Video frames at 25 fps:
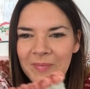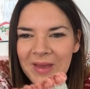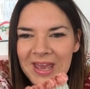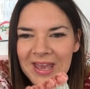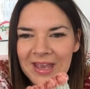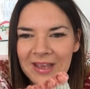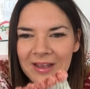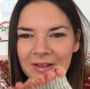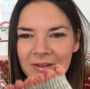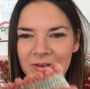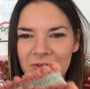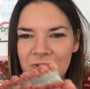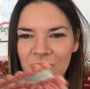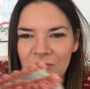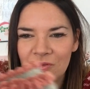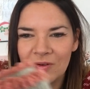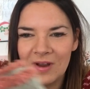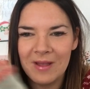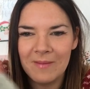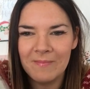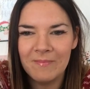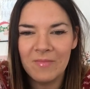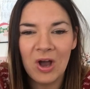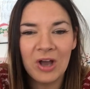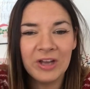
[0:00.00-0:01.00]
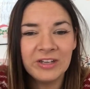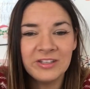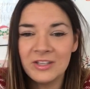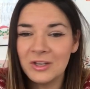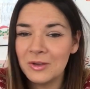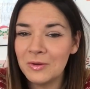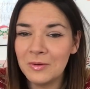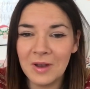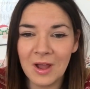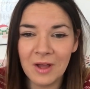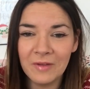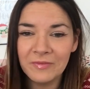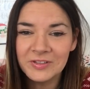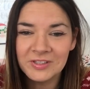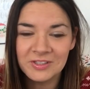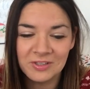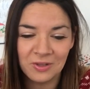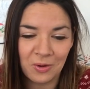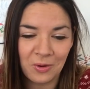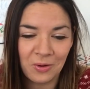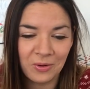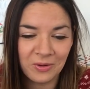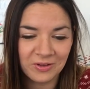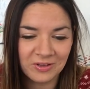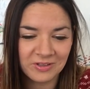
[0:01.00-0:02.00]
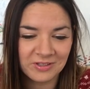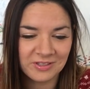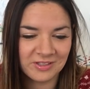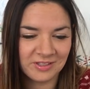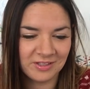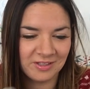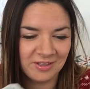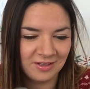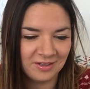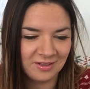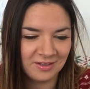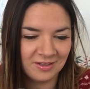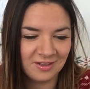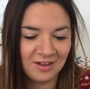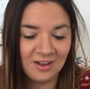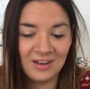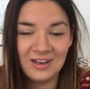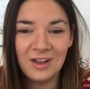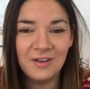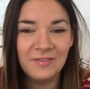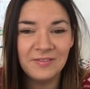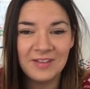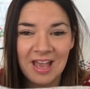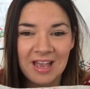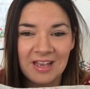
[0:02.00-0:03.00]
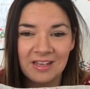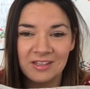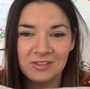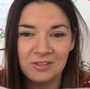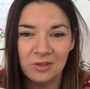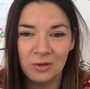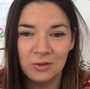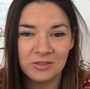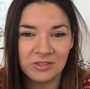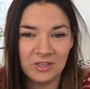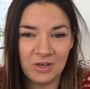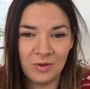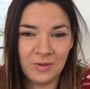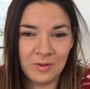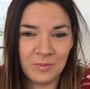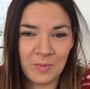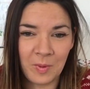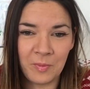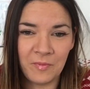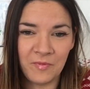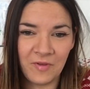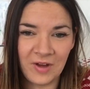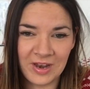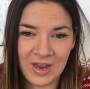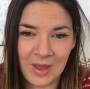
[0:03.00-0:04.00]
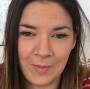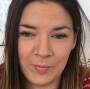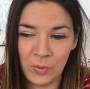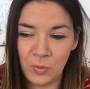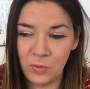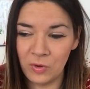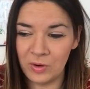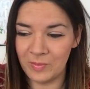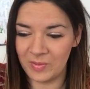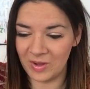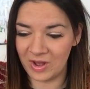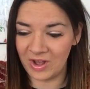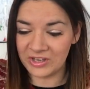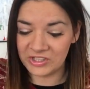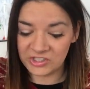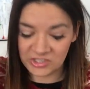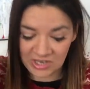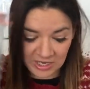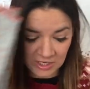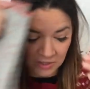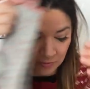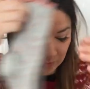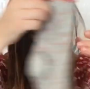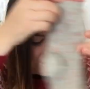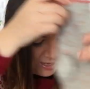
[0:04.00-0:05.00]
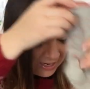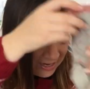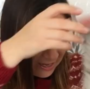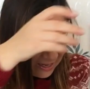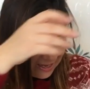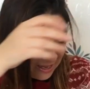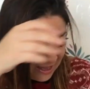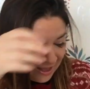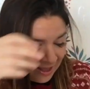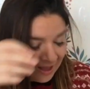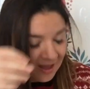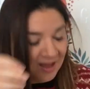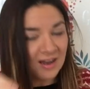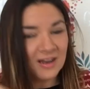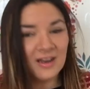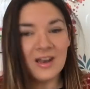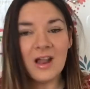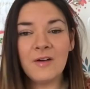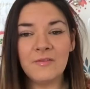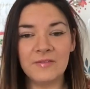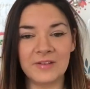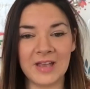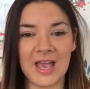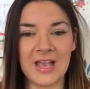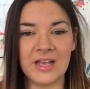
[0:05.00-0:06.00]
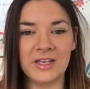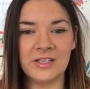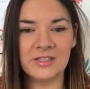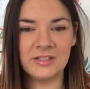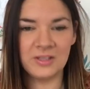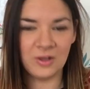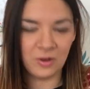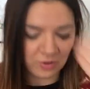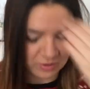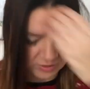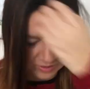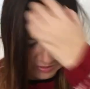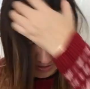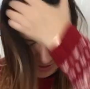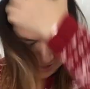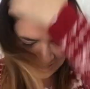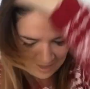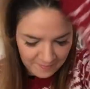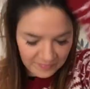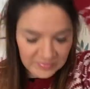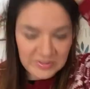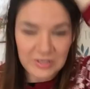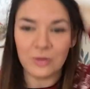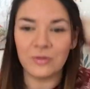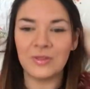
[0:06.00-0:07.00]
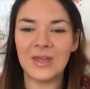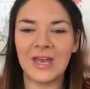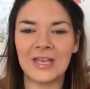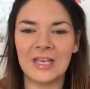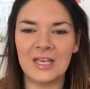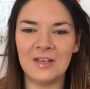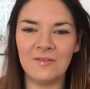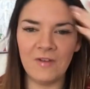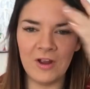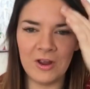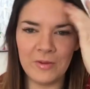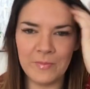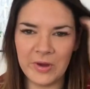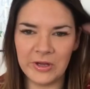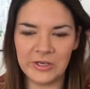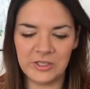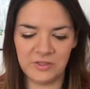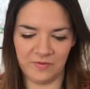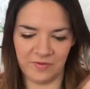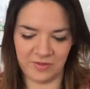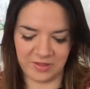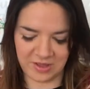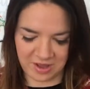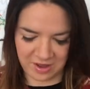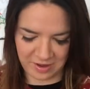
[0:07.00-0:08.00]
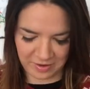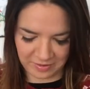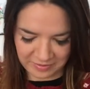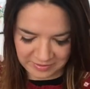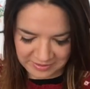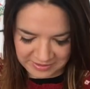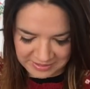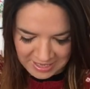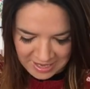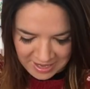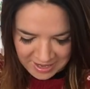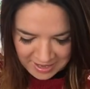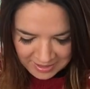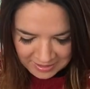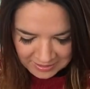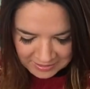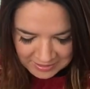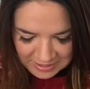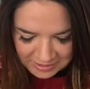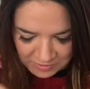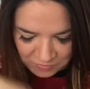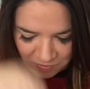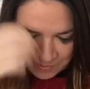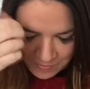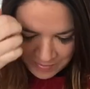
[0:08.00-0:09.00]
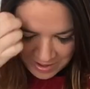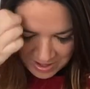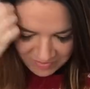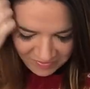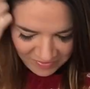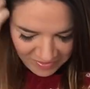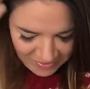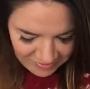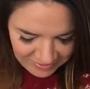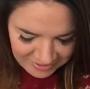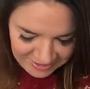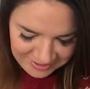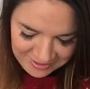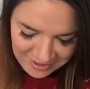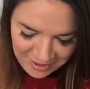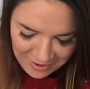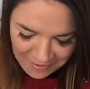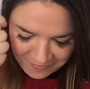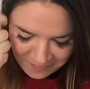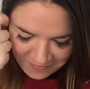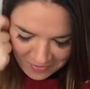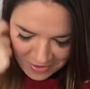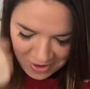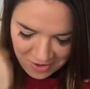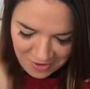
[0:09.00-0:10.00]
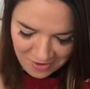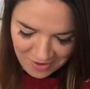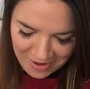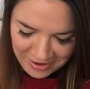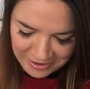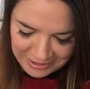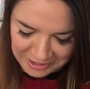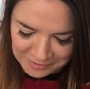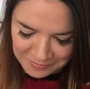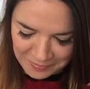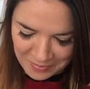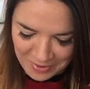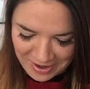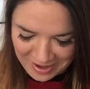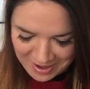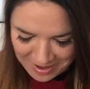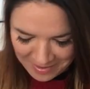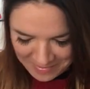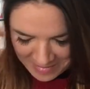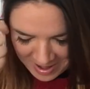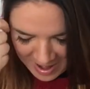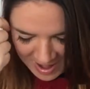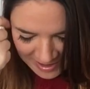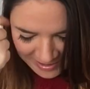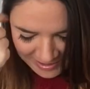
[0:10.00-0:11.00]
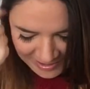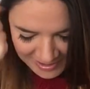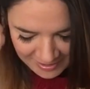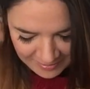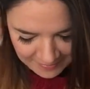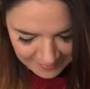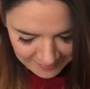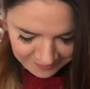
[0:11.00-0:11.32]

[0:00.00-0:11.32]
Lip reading: pink trim. I do love socks. I love getting socks. No other people find that boring, but I genuinely love getting socks. So thank you very much for those. So that's £1.50 so far. I spy a mug.